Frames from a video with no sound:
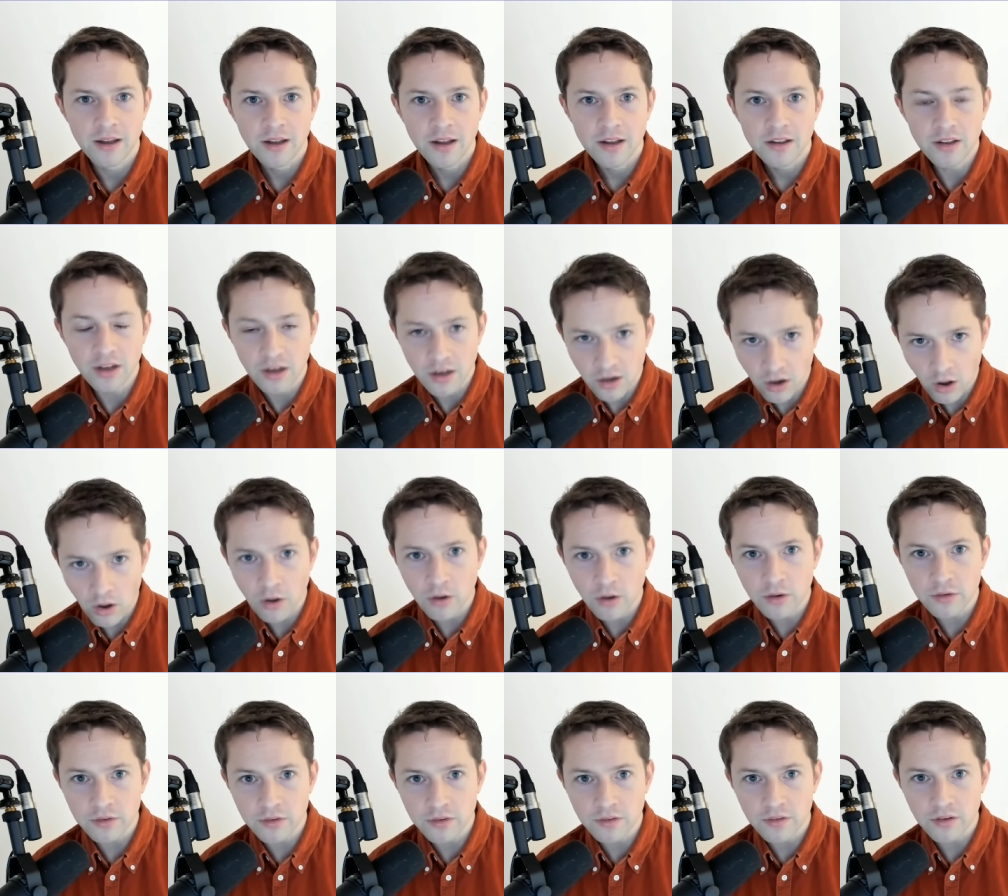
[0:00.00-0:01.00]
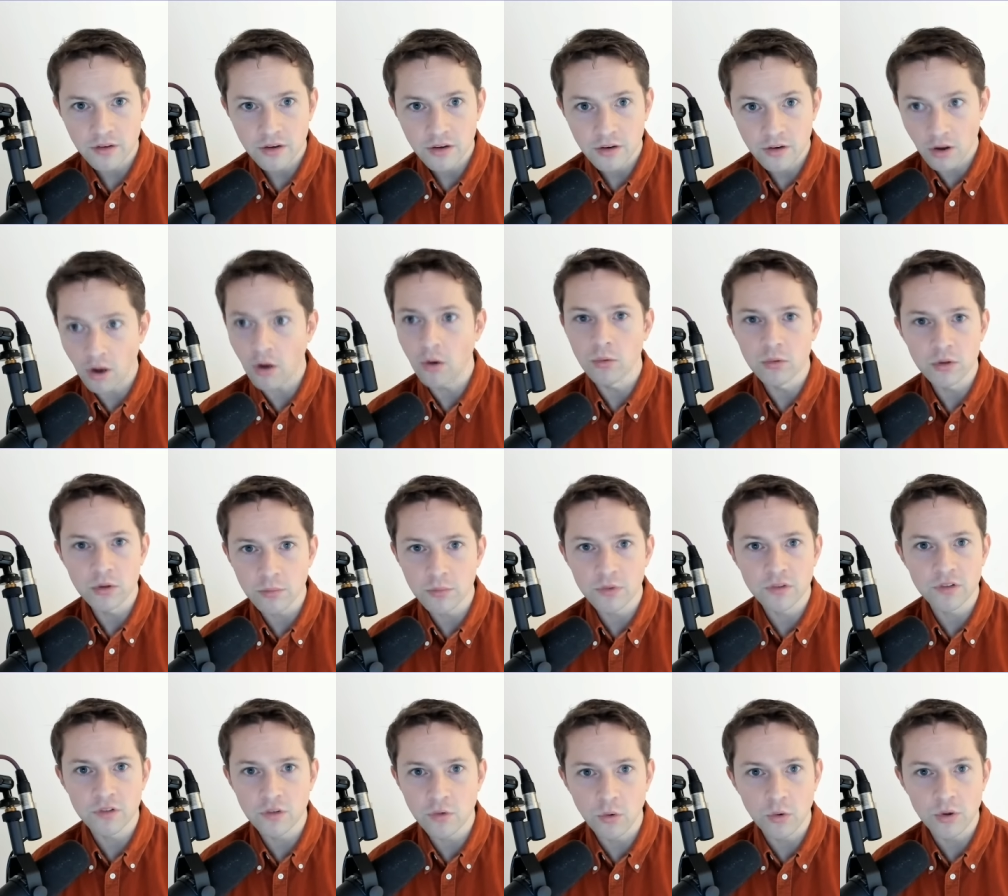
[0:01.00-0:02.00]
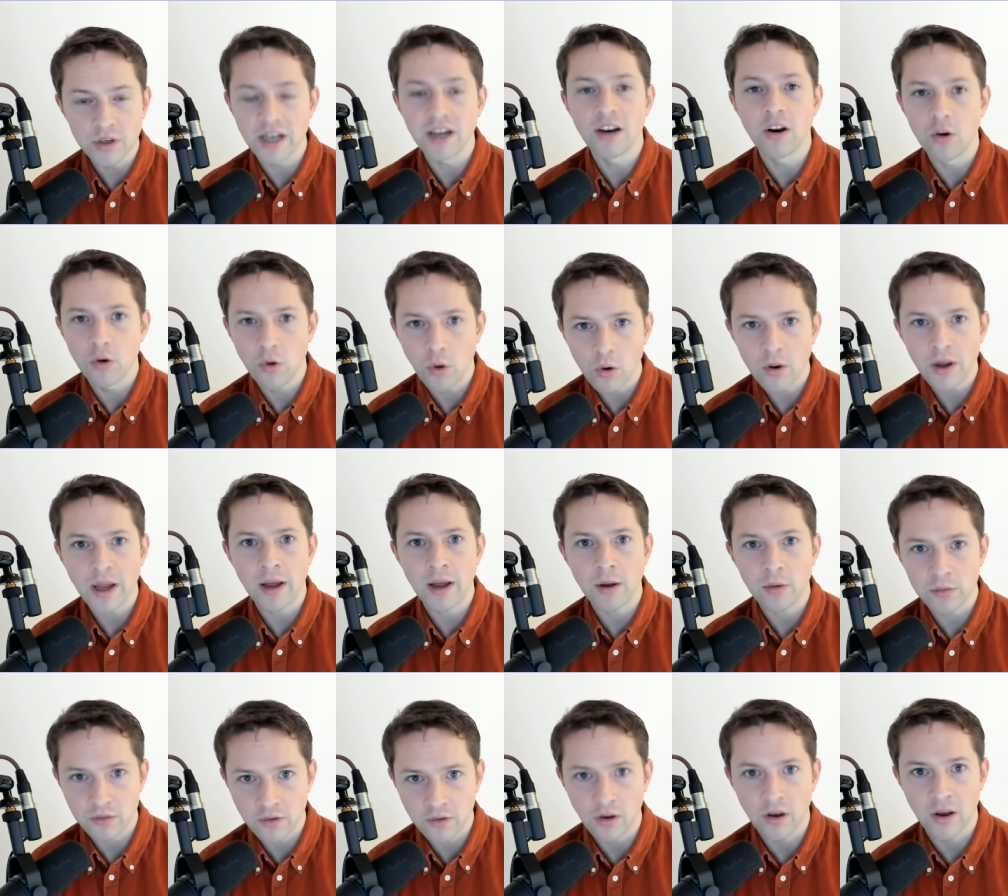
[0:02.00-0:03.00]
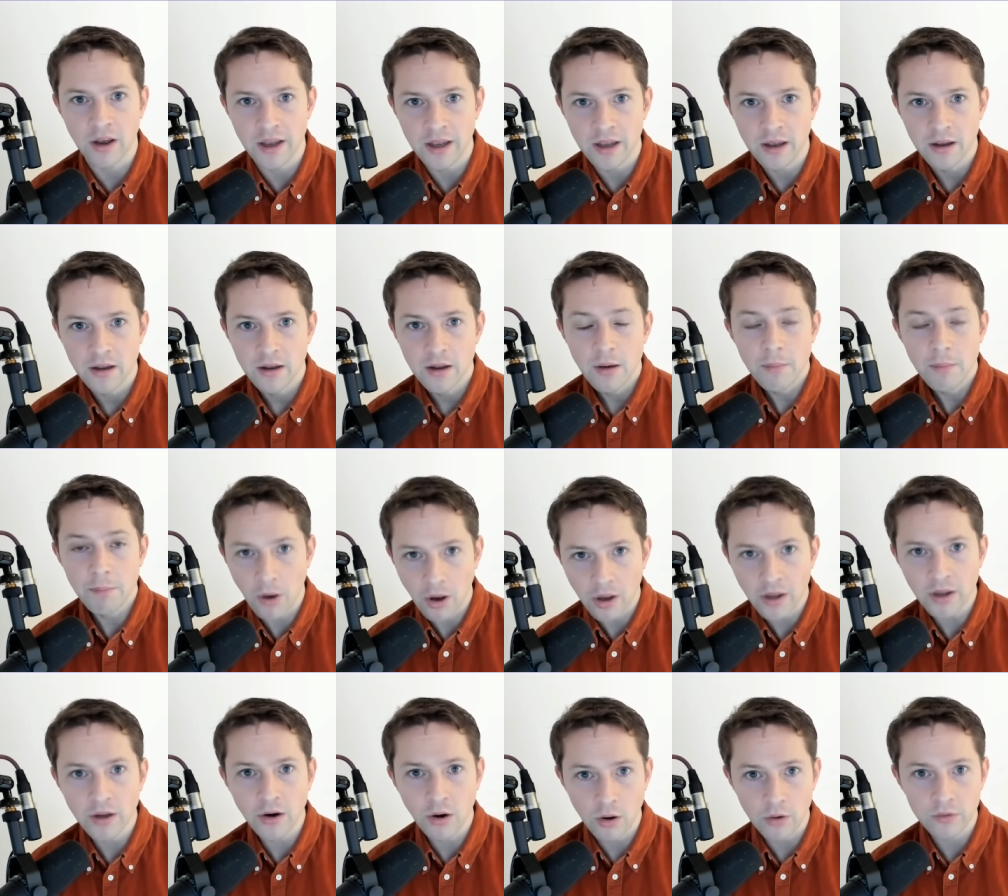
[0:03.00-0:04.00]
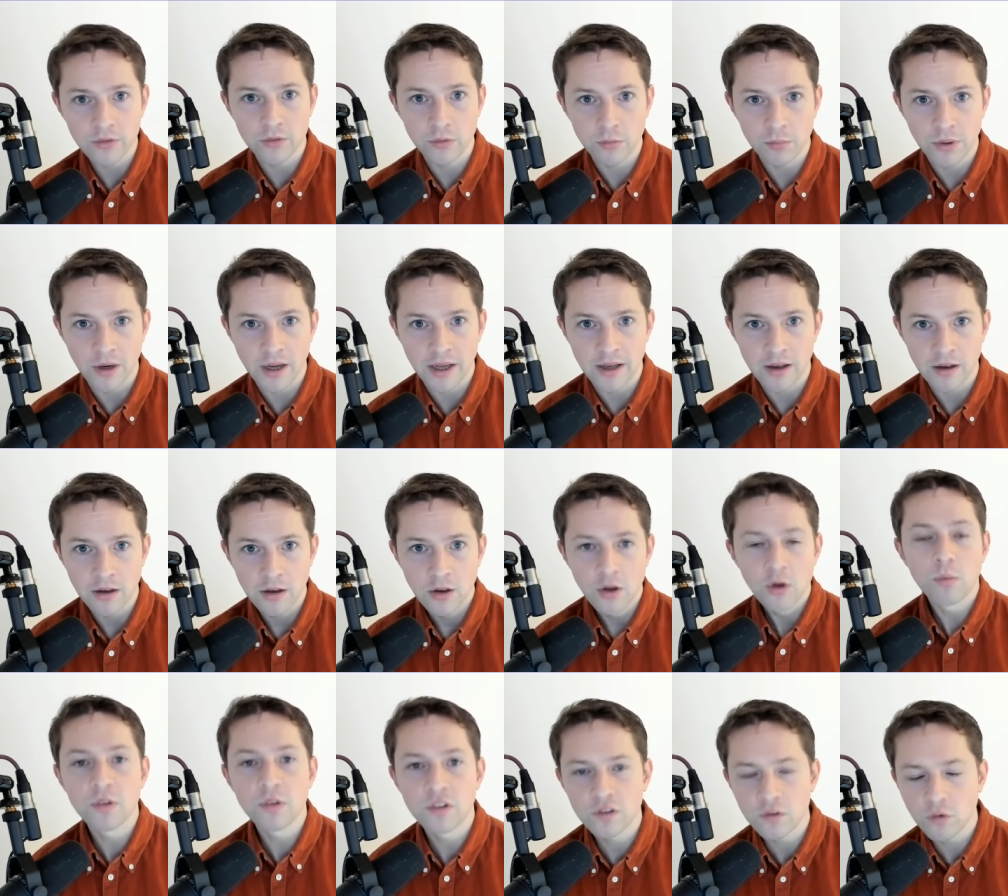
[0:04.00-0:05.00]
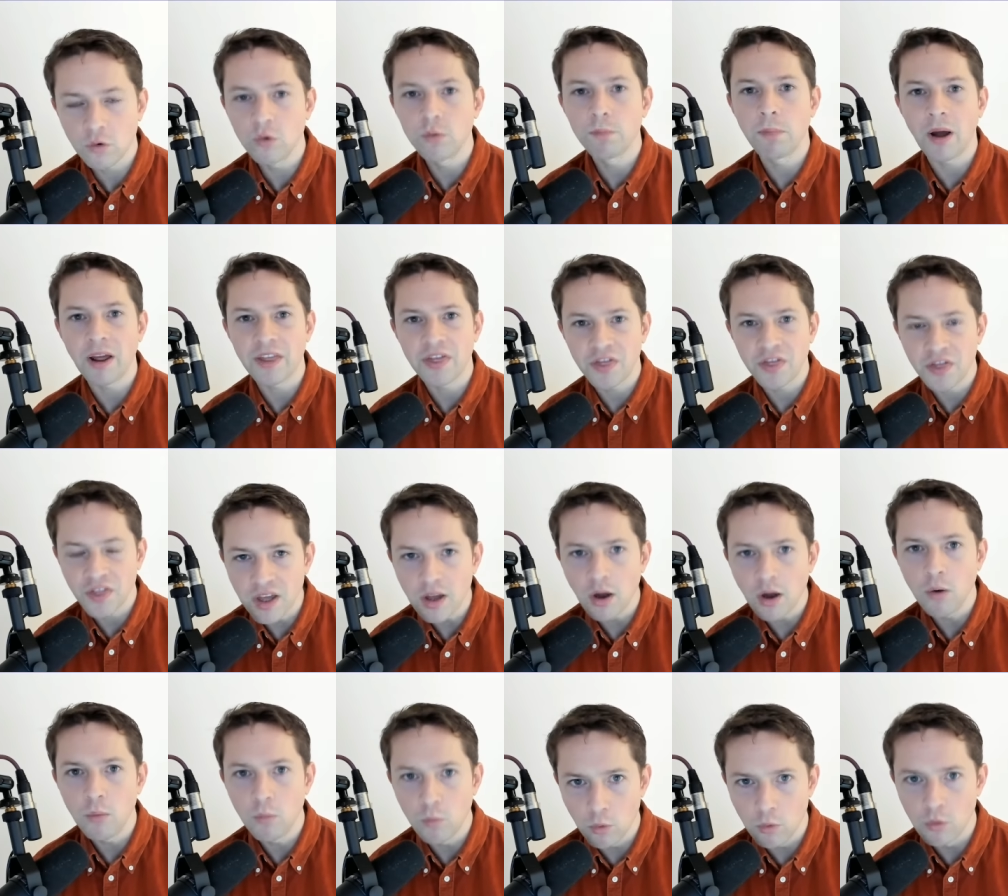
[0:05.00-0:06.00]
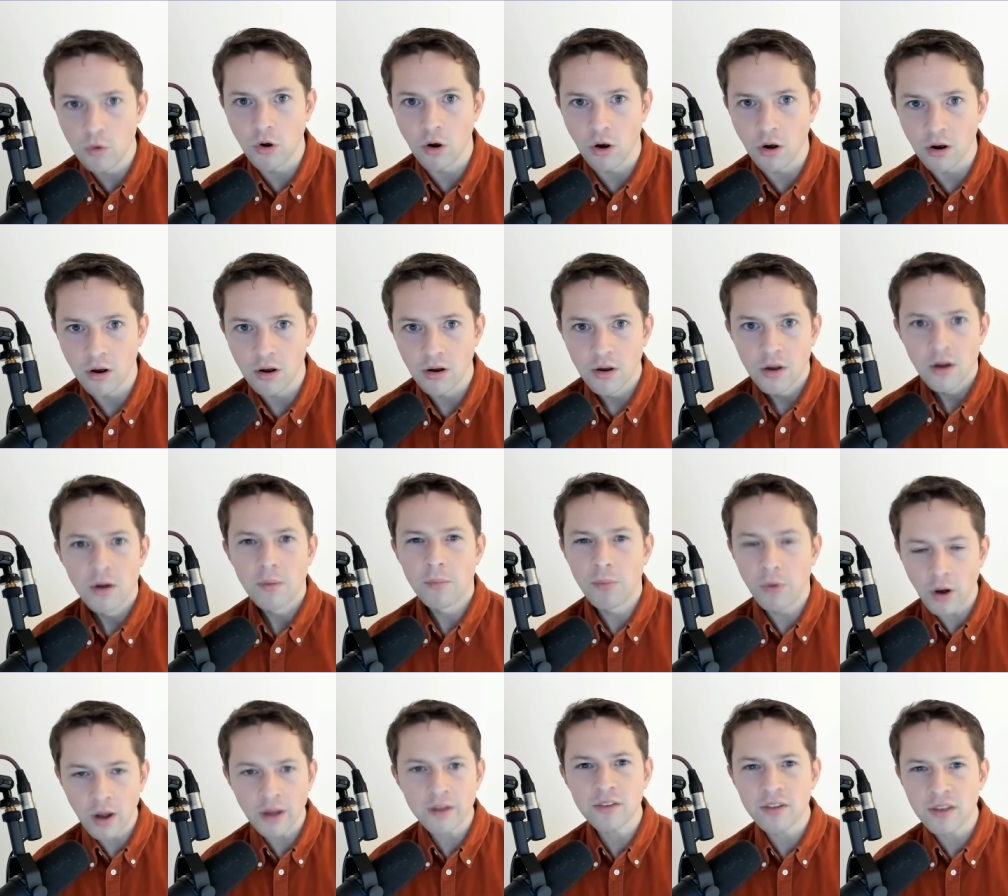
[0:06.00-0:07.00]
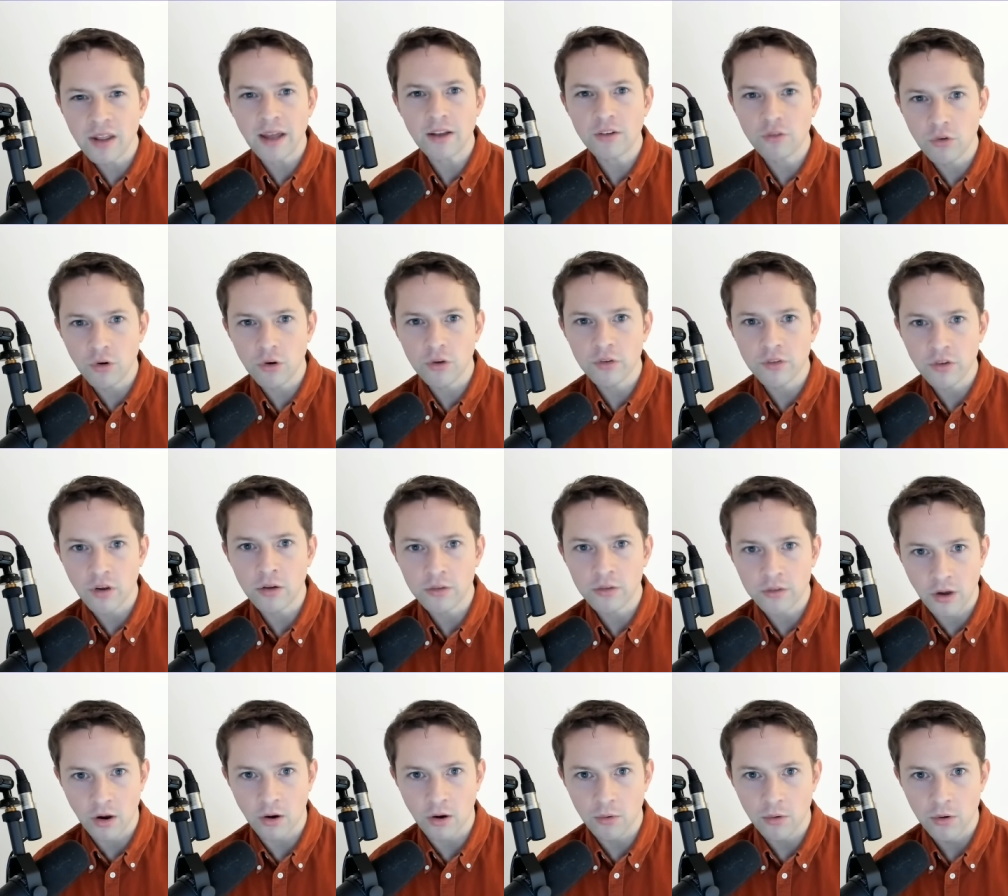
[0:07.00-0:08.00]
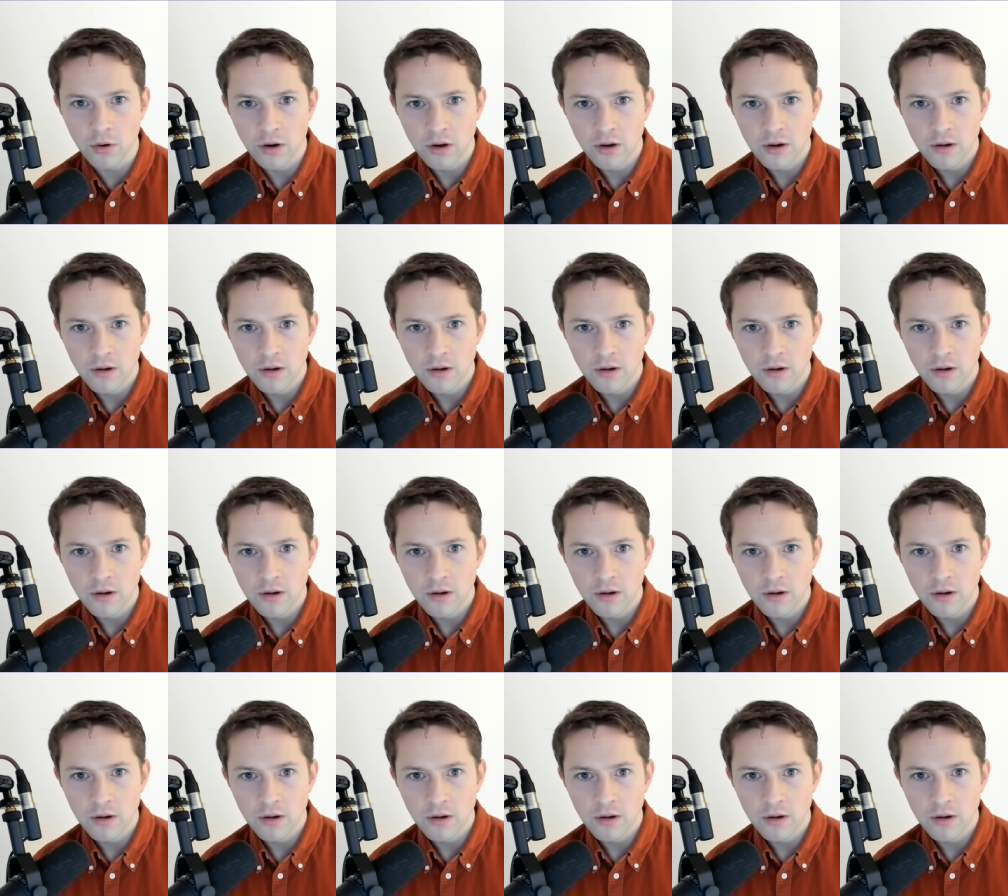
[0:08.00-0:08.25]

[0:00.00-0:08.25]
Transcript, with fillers: The last goal that was scored in a knockout tie by an Arsenal player was scored by Theo Walcott. Prior to that Trossard goal,